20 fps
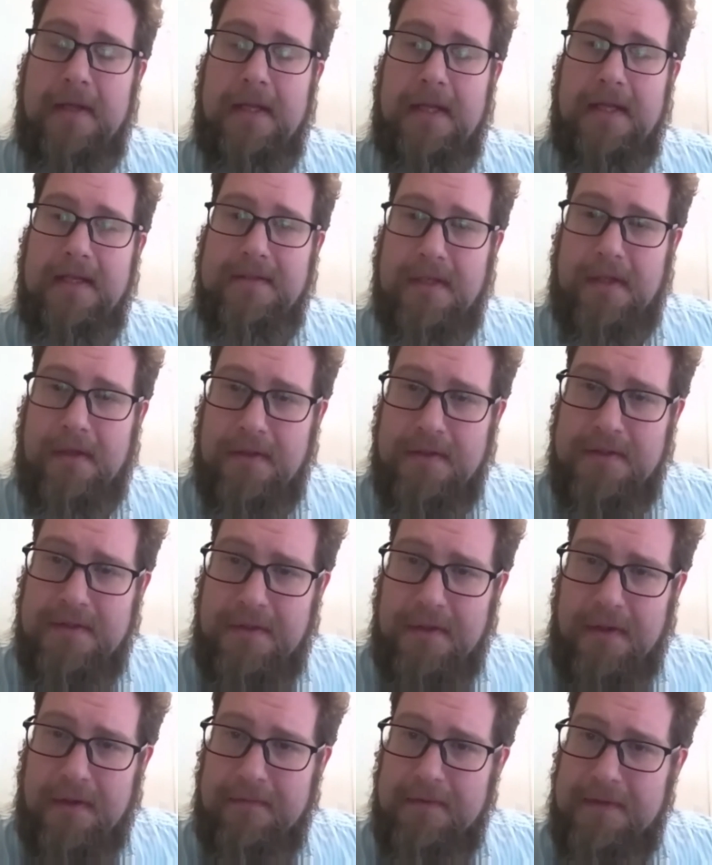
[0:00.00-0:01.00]
it's a good
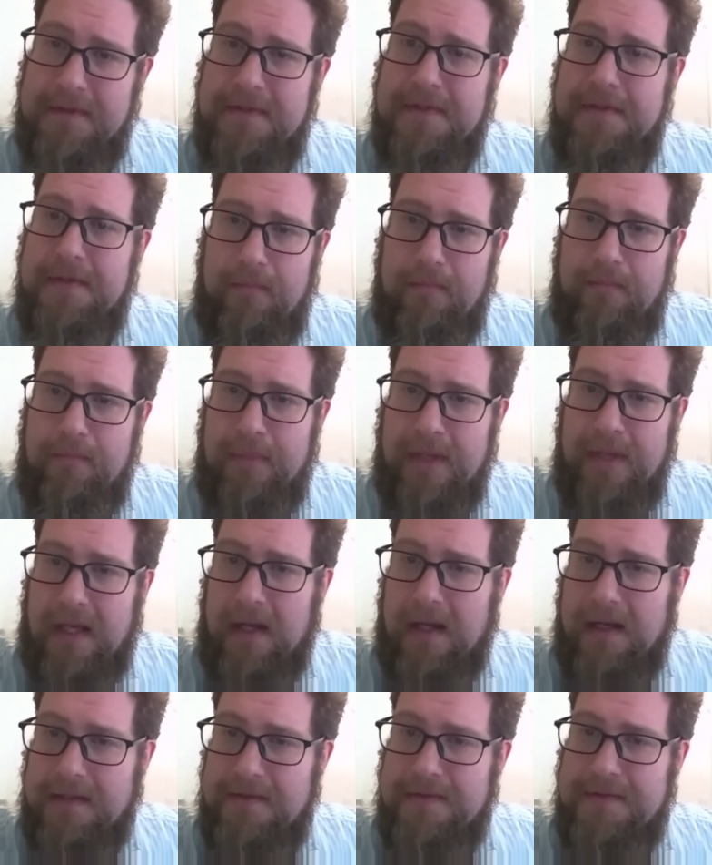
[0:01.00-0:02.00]
service
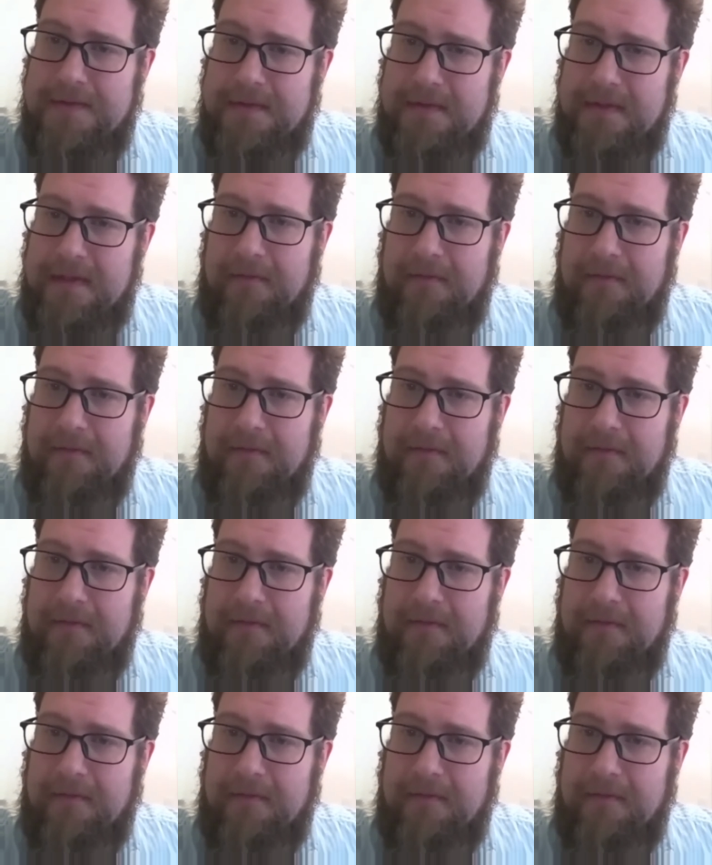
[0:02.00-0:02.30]
because